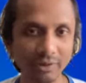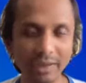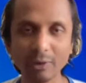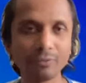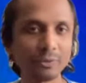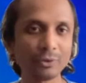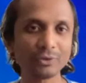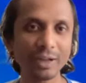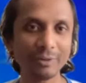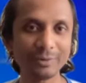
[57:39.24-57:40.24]
Take care of
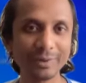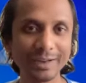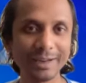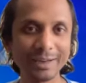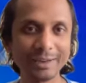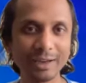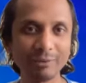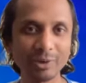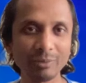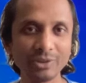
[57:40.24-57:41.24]
yourself and
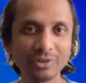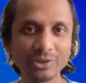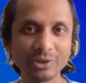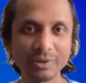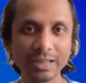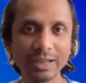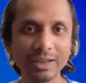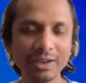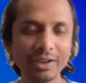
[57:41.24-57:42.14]
have an amazing journey.